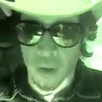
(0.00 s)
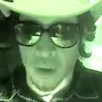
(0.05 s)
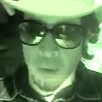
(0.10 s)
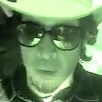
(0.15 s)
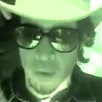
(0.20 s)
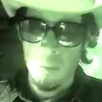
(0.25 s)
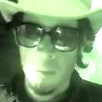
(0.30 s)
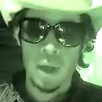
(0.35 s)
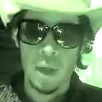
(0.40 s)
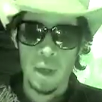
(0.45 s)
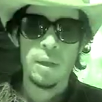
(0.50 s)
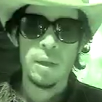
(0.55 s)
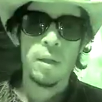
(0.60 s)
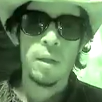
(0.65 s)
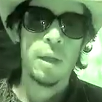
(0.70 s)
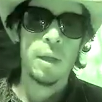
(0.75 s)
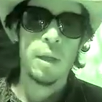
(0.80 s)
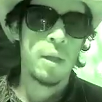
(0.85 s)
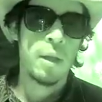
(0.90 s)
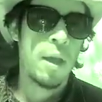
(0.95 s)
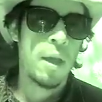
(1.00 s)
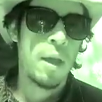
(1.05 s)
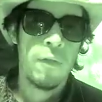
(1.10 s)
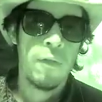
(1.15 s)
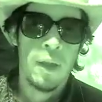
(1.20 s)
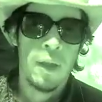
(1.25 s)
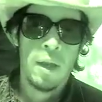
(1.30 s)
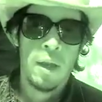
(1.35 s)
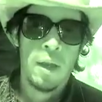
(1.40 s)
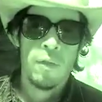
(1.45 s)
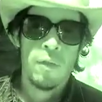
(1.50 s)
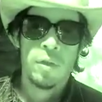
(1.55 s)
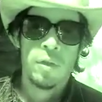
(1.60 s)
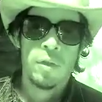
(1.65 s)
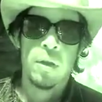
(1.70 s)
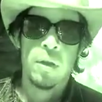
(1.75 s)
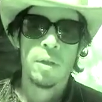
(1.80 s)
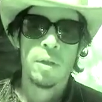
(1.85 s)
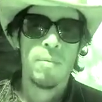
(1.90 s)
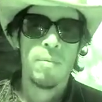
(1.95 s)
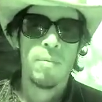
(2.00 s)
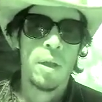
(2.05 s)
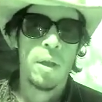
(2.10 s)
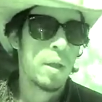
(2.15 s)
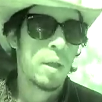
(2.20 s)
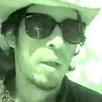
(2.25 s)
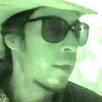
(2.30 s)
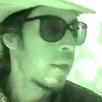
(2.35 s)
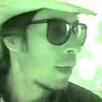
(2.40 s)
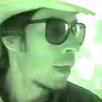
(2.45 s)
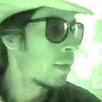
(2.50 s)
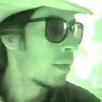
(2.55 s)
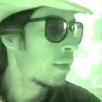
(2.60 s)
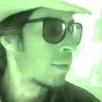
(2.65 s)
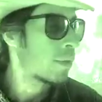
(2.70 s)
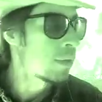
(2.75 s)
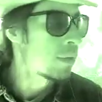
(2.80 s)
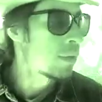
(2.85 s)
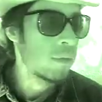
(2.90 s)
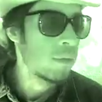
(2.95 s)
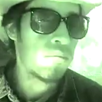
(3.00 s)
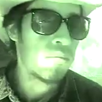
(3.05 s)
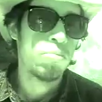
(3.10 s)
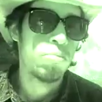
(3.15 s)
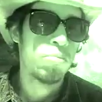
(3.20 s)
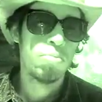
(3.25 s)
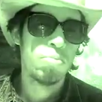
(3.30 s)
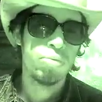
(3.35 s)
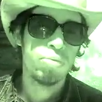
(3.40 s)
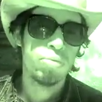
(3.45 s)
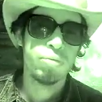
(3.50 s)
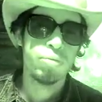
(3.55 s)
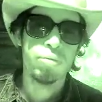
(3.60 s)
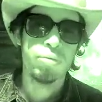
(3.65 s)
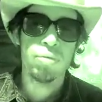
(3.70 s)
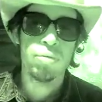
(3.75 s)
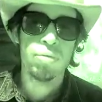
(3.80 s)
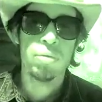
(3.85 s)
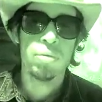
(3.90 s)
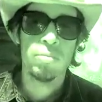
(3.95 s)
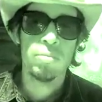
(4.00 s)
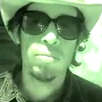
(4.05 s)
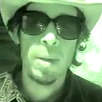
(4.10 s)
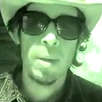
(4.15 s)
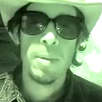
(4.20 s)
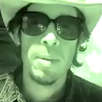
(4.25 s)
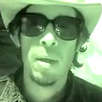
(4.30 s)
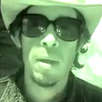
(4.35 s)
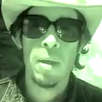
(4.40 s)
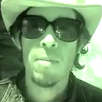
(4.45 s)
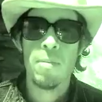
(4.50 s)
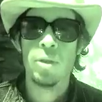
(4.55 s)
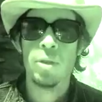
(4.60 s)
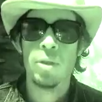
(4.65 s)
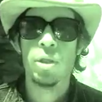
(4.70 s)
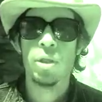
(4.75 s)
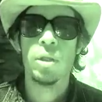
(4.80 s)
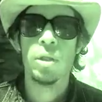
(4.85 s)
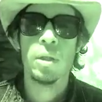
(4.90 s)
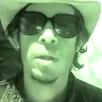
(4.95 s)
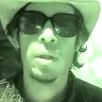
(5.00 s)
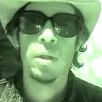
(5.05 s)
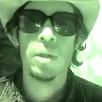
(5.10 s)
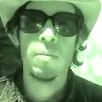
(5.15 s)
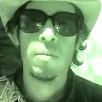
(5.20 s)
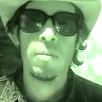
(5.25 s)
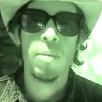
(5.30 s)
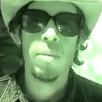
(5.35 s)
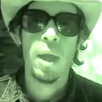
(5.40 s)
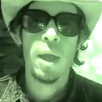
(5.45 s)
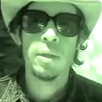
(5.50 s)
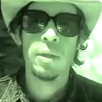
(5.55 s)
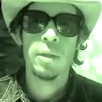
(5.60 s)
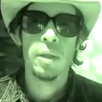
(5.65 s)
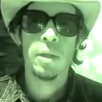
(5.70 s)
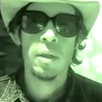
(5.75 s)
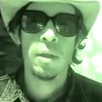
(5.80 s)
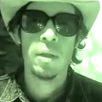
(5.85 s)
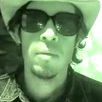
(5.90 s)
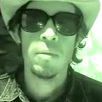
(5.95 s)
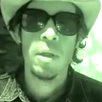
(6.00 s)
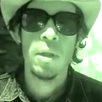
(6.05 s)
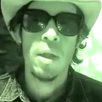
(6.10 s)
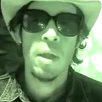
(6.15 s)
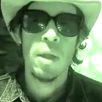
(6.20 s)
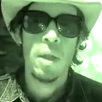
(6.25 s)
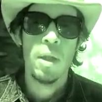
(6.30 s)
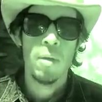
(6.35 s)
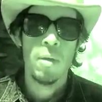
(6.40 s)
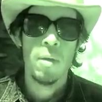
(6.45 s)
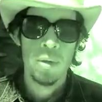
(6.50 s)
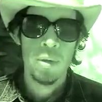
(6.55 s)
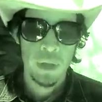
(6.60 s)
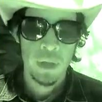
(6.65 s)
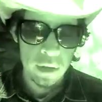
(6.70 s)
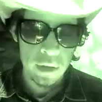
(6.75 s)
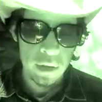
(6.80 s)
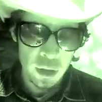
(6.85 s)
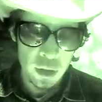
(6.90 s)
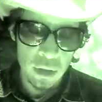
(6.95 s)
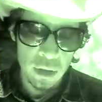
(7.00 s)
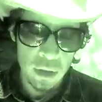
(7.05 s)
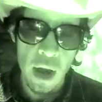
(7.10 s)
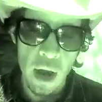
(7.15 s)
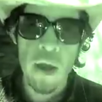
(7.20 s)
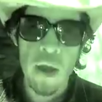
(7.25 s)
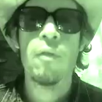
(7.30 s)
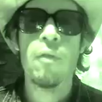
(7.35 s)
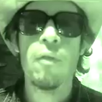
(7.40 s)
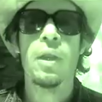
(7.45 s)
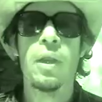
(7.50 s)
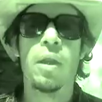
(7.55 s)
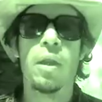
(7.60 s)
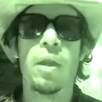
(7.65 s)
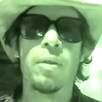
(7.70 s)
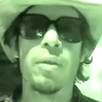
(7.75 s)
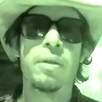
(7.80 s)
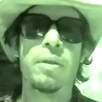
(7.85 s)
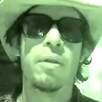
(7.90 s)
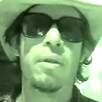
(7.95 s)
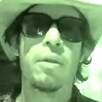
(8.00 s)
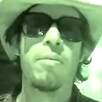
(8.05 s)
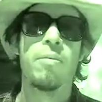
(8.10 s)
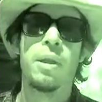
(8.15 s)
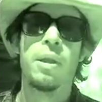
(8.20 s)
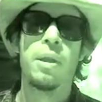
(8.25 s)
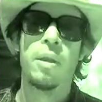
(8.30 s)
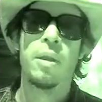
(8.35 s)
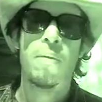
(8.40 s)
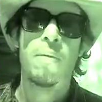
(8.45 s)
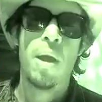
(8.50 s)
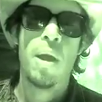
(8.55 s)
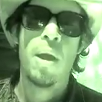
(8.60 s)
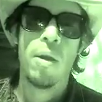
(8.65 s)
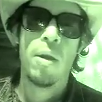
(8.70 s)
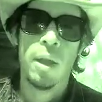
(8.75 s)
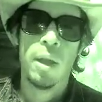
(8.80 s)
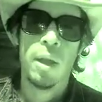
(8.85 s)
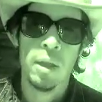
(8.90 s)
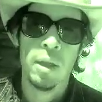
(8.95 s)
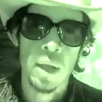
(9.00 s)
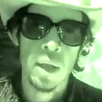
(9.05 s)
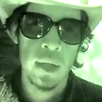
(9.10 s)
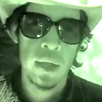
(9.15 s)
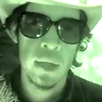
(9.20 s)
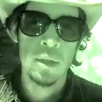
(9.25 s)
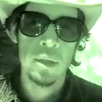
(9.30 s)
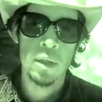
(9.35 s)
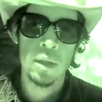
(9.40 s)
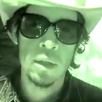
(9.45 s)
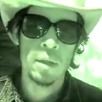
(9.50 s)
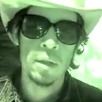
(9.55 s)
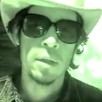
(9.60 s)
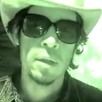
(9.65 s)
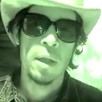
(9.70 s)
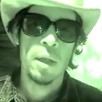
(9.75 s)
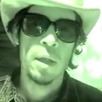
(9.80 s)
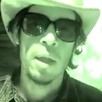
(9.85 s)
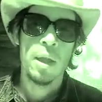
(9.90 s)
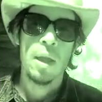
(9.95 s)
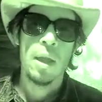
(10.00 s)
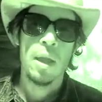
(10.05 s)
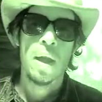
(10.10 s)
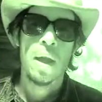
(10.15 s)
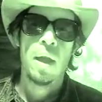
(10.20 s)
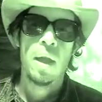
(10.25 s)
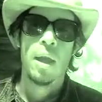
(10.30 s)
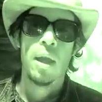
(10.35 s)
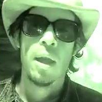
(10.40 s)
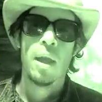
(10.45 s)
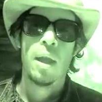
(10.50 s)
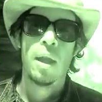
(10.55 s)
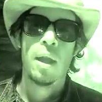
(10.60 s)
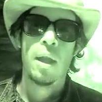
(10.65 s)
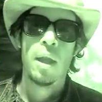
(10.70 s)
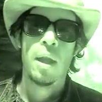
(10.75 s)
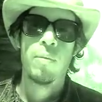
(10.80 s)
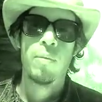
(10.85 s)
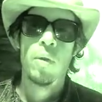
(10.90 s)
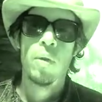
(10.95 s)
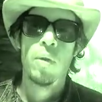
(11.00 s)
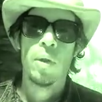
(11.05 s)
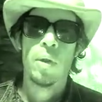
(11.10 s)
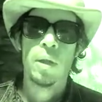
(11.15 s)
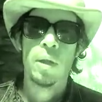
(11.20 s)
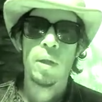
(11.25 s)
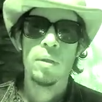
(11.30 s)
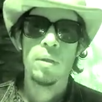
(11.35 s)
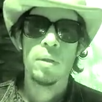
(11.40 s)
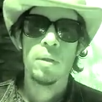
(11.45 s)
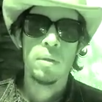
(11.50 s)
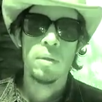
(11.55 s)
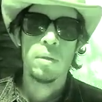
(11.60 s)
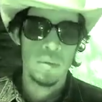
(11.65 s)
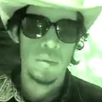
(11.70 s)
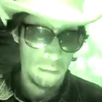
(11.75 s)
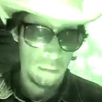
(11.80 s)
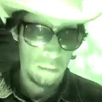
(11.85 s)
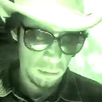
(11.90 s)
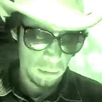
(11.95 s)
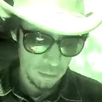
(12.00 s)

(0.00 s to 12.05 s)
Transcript: Amazingly enough, I never talked about Atlantis. Maybe I mentioned it in passing. But this entire video is going to be about Atlantis, and I'm going to